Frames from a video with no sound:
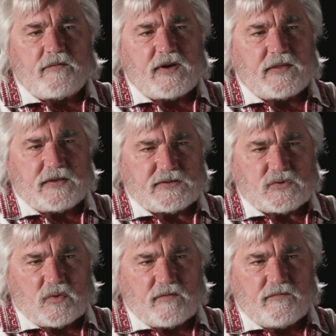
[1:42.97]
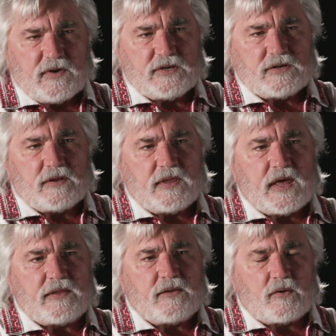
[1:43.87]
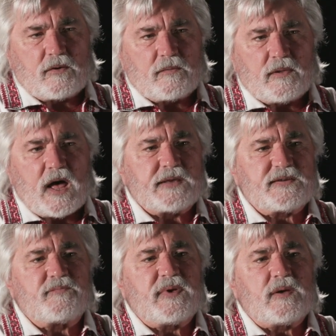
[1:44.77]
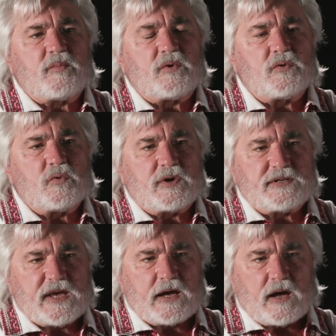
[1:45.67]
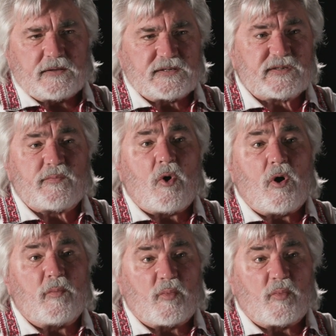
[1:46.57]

I've got this sort of vision that there are lots of people who could take on small